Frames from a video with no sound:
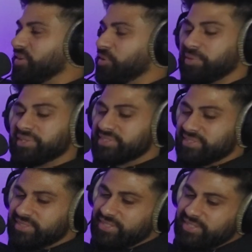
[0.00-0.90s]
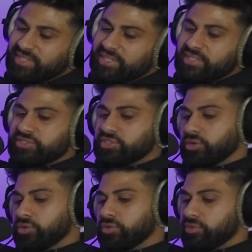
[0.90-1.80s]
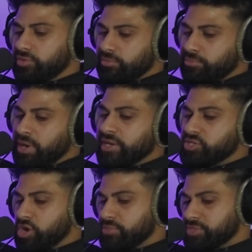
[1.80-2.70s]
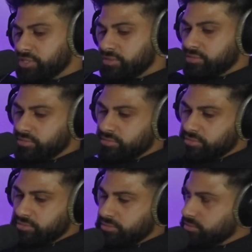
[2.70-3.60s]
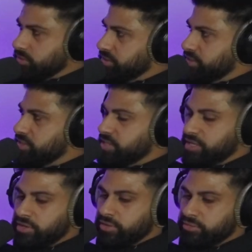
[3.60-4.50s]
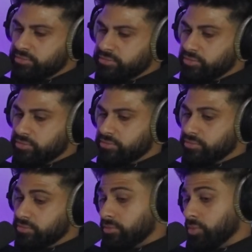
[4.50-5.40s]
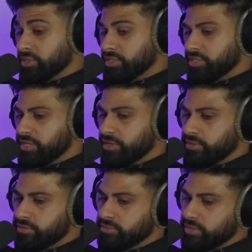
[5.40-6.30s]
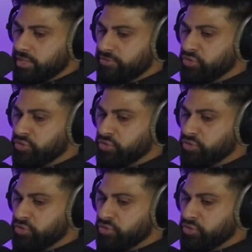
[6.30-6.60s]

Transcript: always. So Brian Thompson is the CEO, was the CEO of